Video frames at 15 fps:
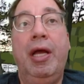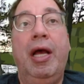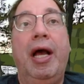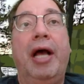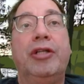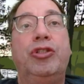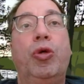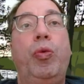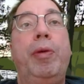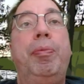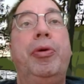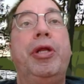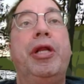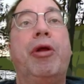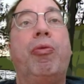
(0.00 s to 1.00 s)
So we
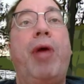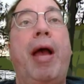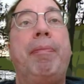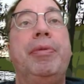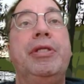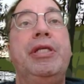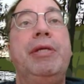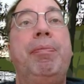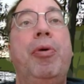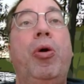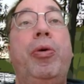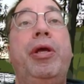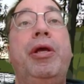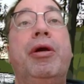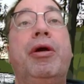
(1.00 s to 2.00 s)
put in at Rapid Depot
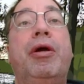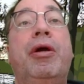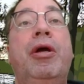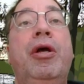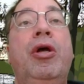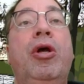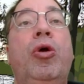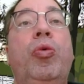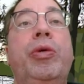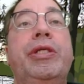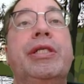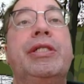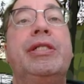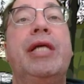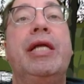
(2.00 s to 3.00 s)
here. We
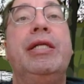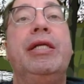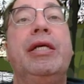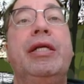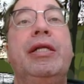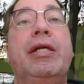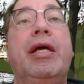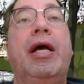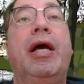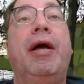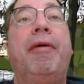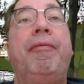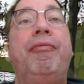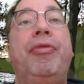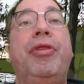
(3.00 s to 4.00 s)
descended
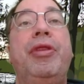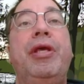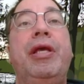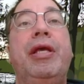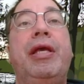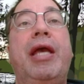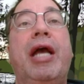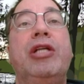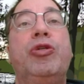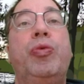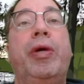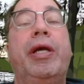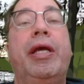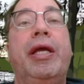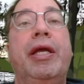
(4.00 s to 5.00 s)
the
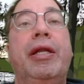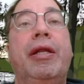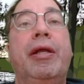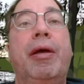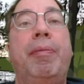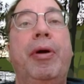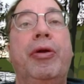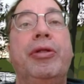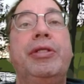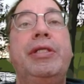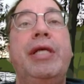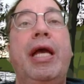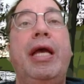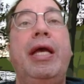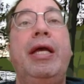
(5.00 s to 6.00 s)
Kedgwick in about a
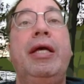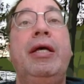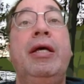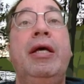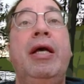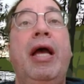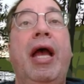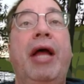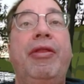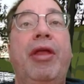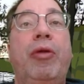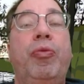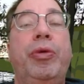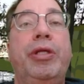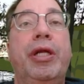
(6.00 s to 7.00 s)
day, and
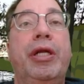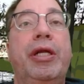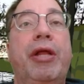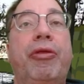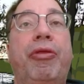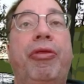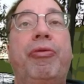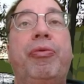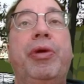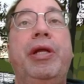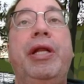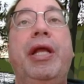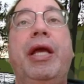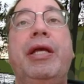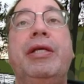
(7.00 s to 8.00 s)
then we did another 3
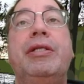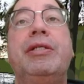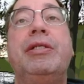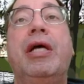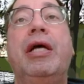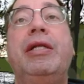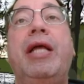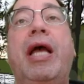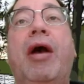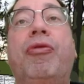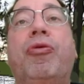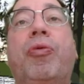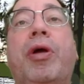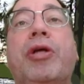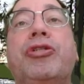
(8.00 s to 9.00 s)
days down
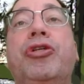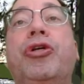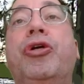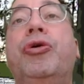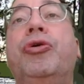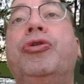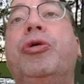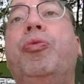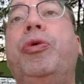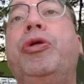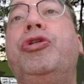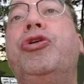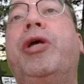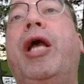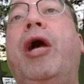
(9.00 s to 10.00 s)
the Restigouche, and we
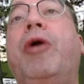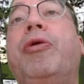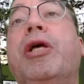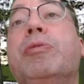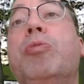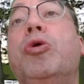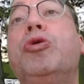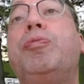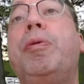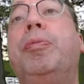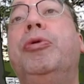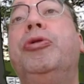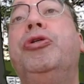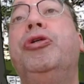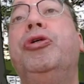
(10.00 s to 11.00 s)
took out, as most
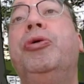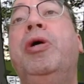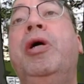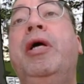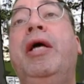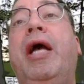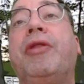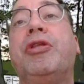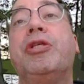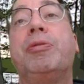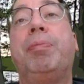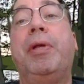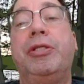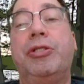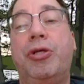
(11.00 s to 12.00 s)
people do, at this
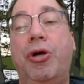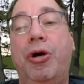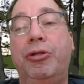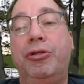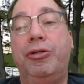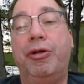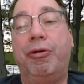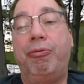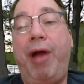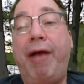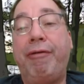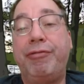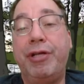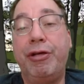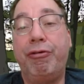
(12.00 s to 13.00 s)
place called
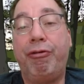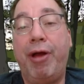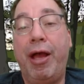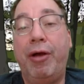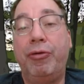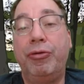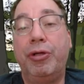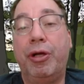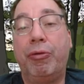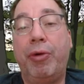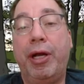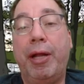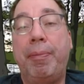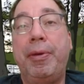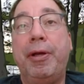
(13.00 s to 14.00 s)
Rafting Ground
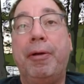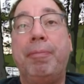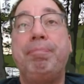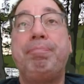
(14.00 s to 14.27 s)
right up here.